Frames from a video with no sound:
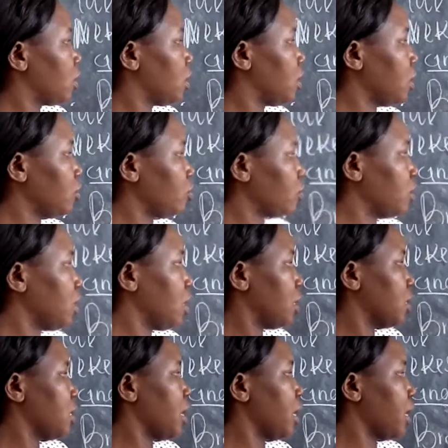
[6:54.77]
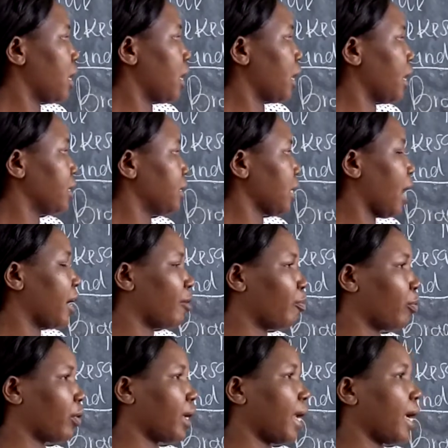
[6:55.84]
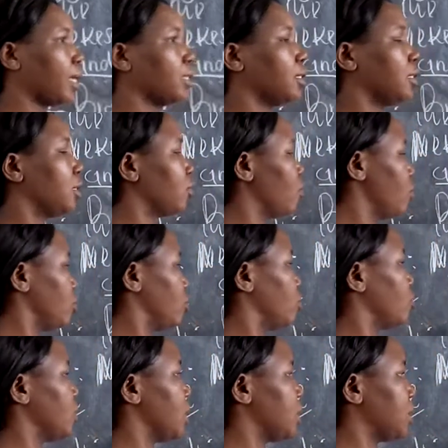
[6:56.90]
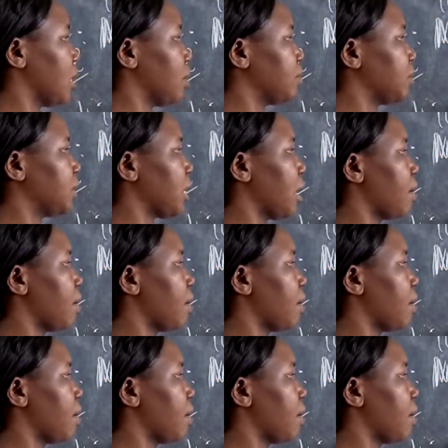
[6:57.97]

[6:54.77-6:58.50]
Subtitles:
This generous and polite goes to the same